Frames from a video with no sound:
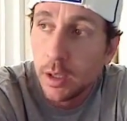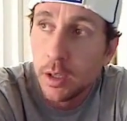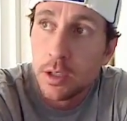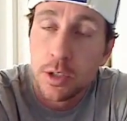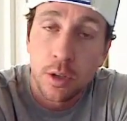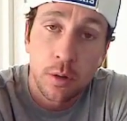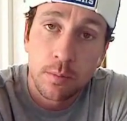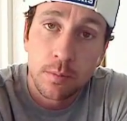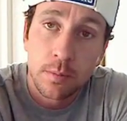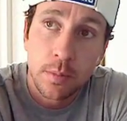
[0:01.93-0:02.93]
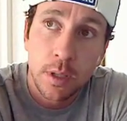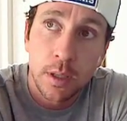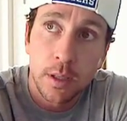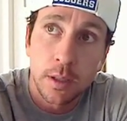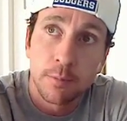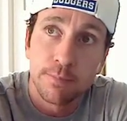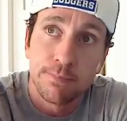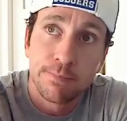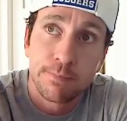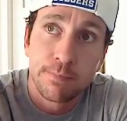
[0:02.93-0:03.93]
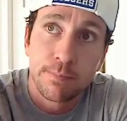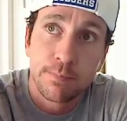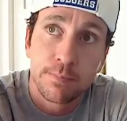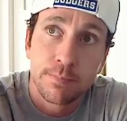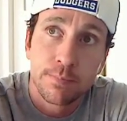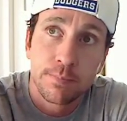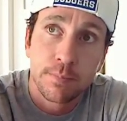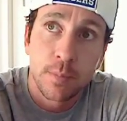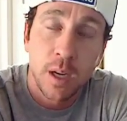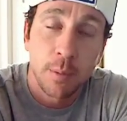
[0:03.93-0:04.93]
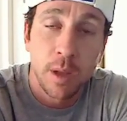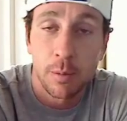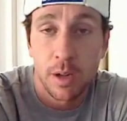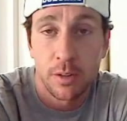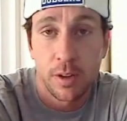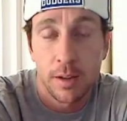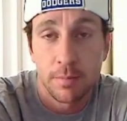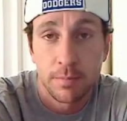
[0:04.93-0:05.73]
So, I met him outside,